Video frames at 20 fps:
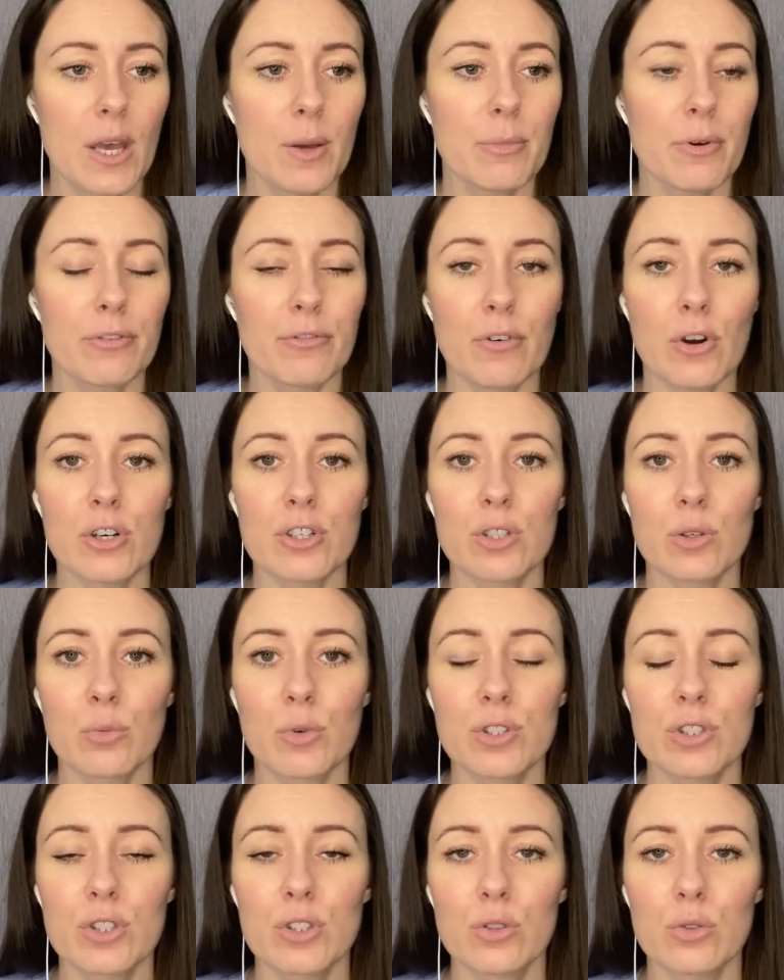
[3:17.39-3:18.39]
But first I
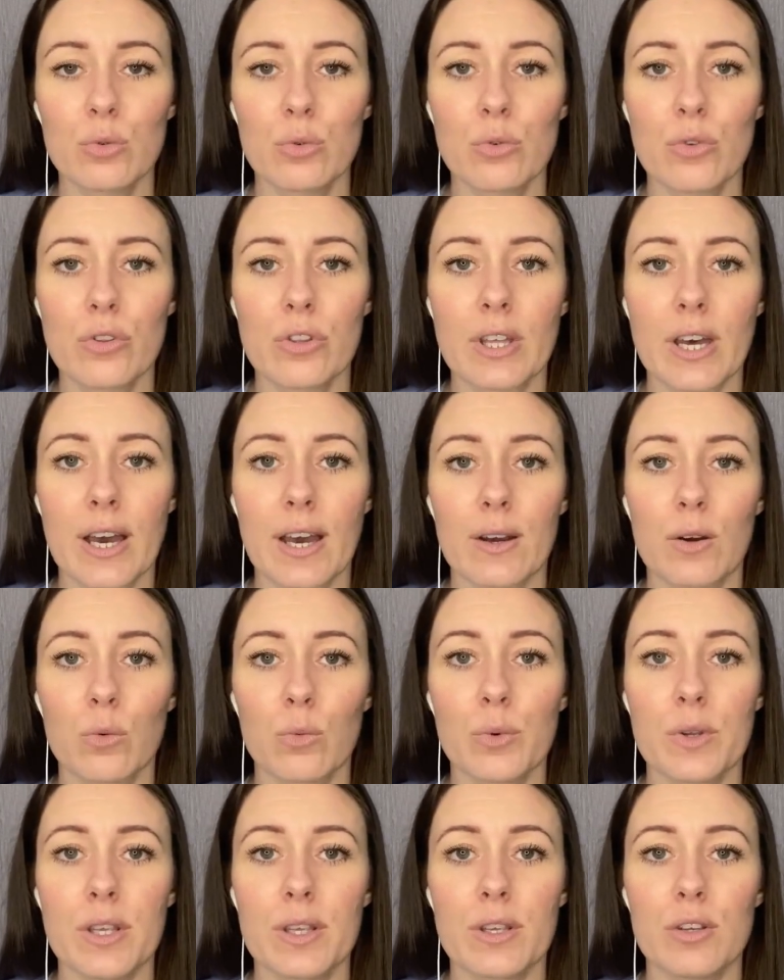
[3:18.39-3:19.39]
want to note that
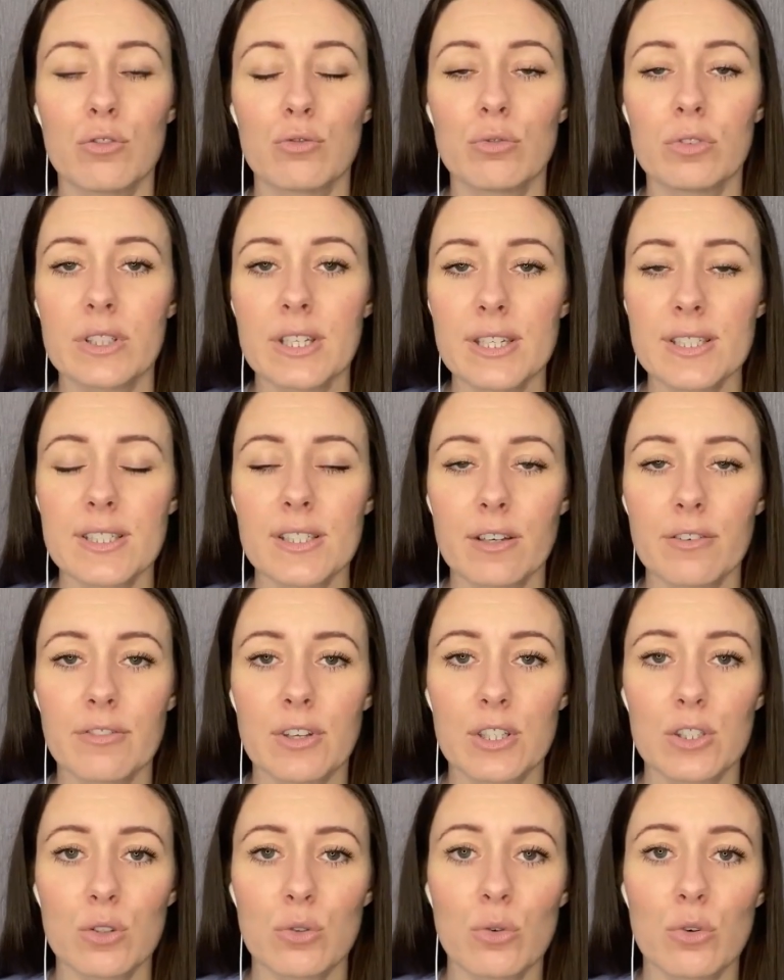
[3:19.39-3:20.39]
we released a
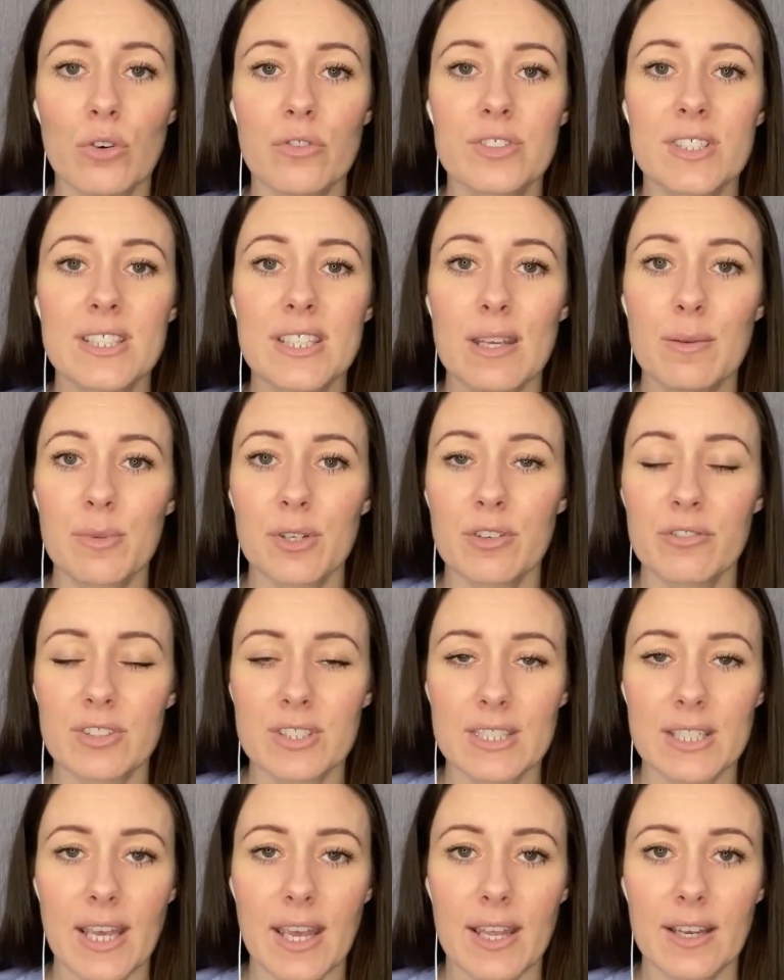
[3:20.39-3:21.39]
video of statement of
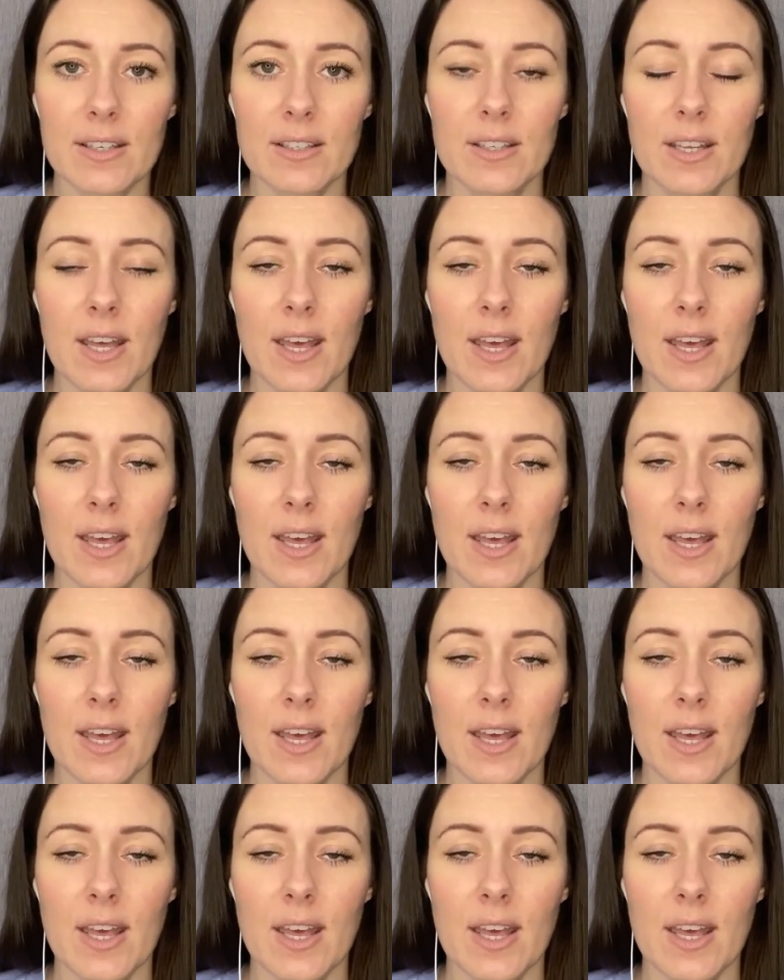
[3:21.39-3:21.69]
intent.